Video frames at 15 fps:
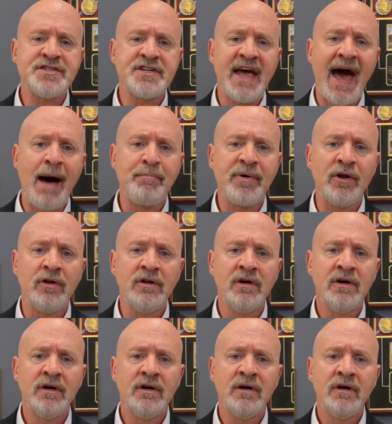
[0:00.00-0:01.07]
Capitol
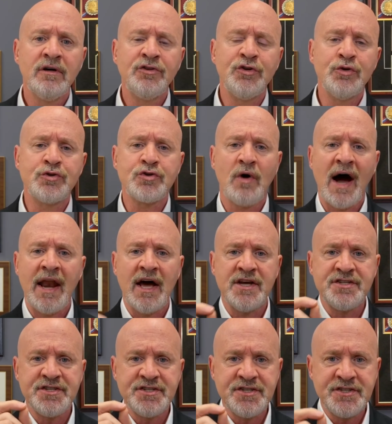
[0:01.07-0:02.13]
to try to
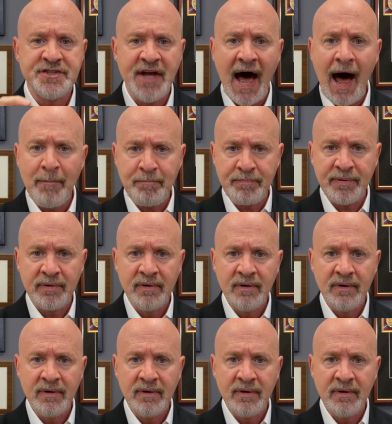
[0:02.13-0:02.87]
stop